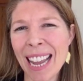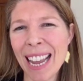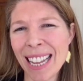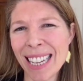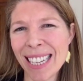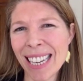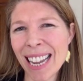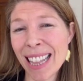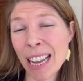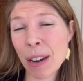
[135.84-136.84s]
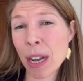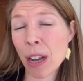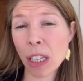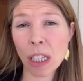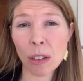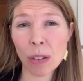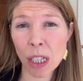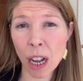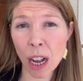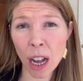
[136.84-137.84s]
and and then we also
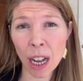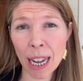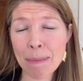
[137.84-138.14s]
saw